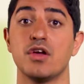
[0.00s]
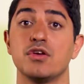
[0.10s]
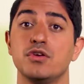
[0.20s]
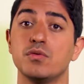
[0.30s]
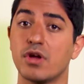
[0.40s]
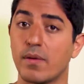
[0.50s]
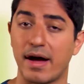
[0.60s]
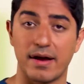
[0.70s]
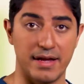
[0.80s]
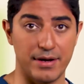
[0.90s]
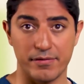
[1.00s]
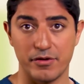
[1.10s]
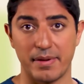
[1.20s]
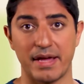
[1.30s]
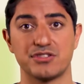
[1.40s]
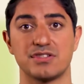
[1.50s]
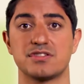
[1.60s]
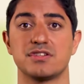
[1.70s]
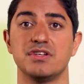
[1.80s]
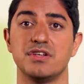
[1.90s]
You know how to interview
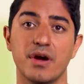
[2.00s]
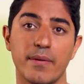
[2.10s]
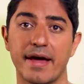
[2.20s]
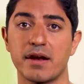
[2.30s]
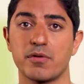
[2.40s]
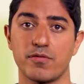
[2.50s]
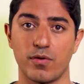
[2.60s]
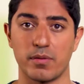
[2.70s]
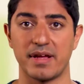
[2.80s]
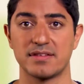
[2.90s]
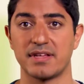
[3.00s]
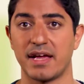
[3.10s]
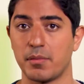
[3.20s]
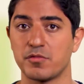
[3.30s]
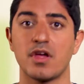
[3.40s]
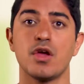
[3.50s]
patients. You know how to perform exams.